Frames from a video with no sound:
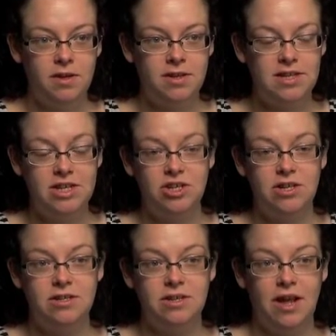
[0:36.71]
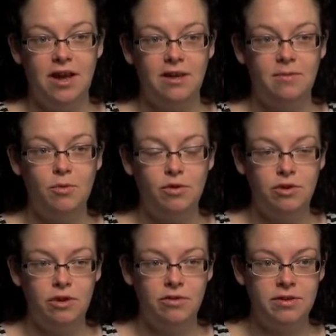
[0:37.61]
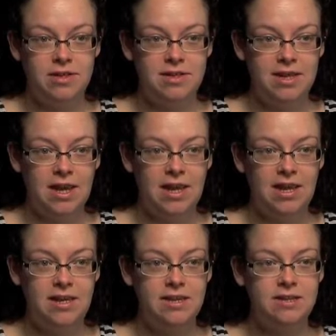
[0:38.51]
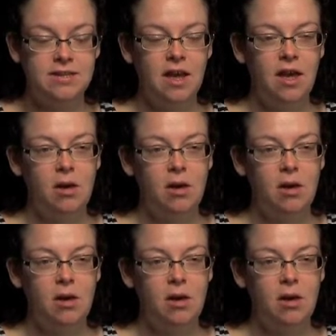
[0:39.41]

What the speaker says: conditions like motor neuron disease,